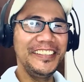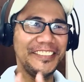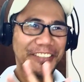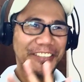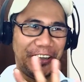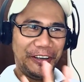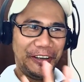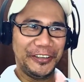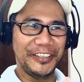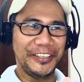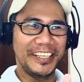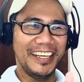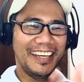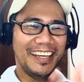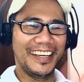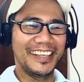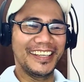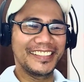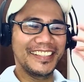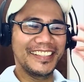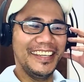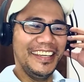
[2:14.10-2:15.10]
Sorry,
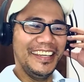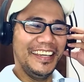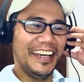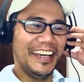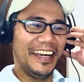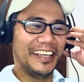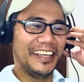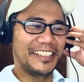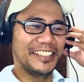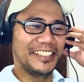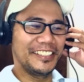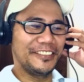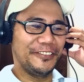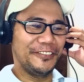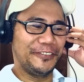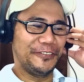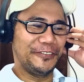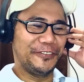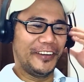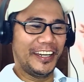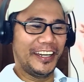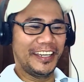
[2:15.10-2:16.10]
guys. I just
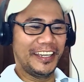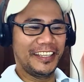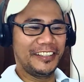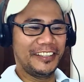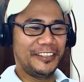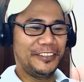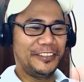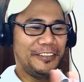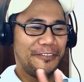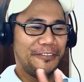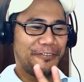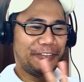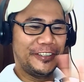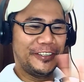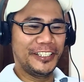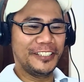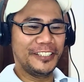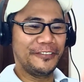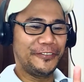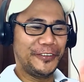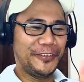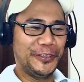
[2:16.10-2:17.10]
find the
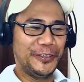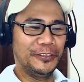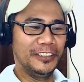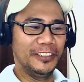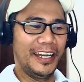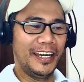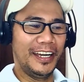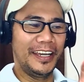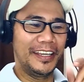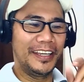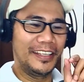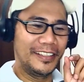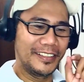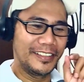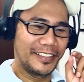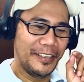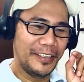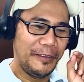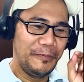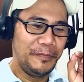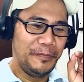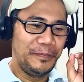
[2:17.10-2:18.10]
first few
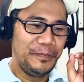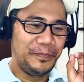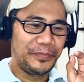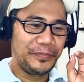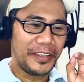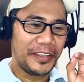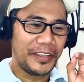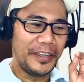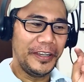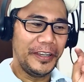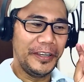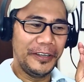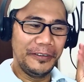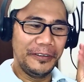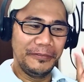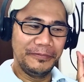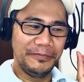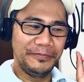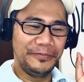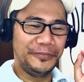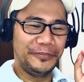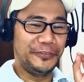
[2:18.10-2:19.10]
lines
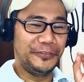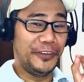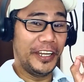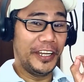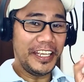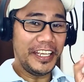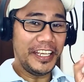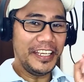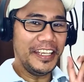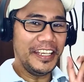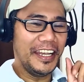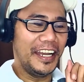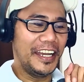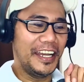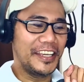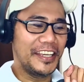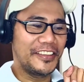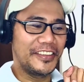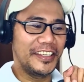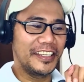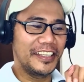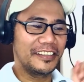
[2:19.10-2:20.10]
funny.
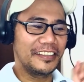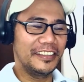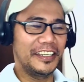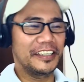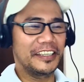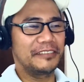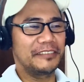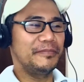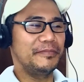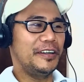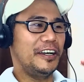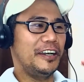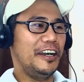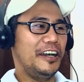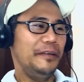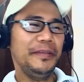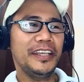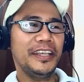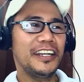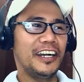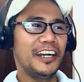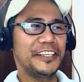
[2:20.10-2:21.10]
I think, like,
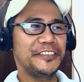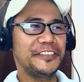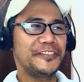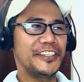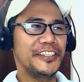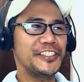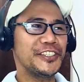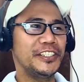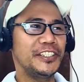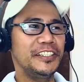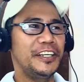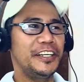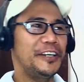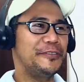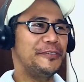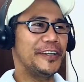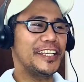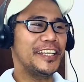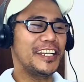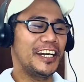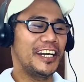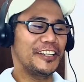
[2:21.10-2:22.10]
am I
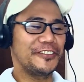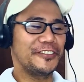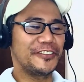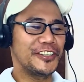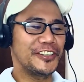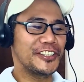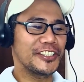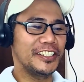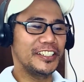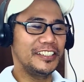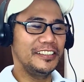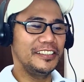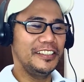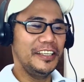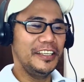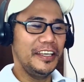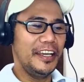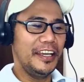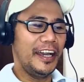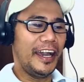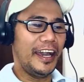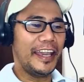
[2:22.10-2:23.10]
controversial?
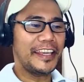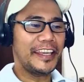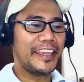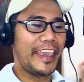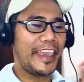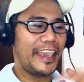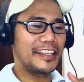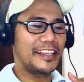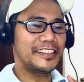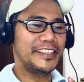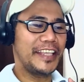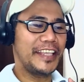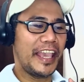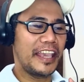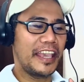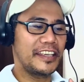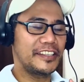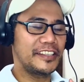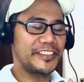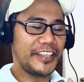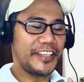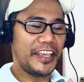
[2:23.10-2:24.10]
I can't
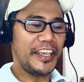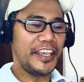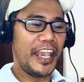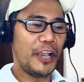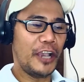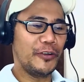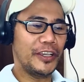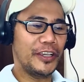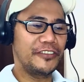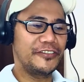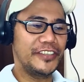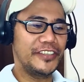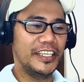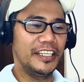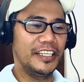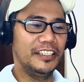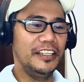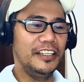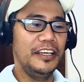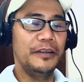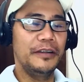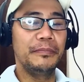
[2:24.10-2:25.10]
say how I
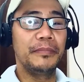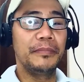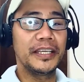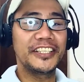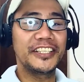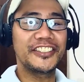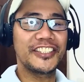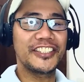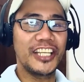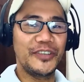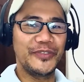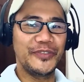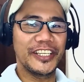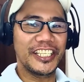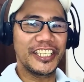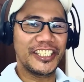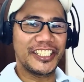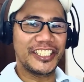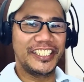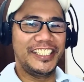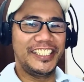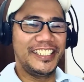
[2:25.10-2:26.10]
feel. My stomach
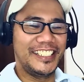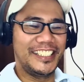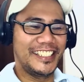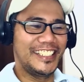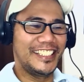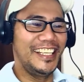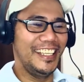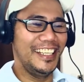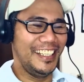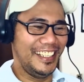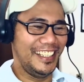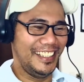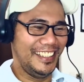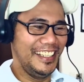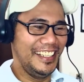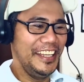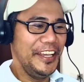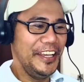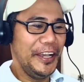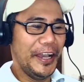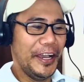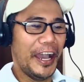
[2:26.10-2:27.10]
churns.
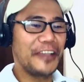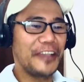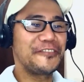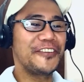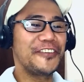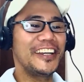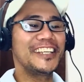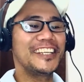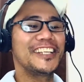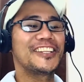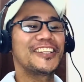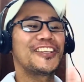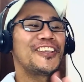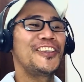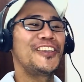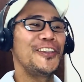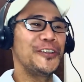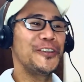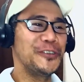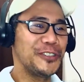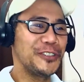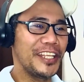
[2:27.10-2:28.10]
I find it
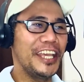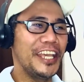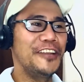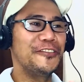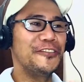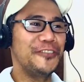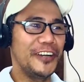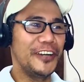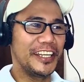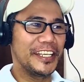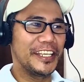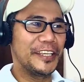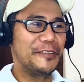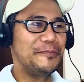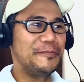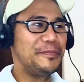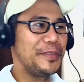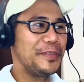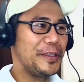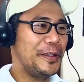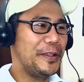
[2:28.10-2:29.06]
cute and funny.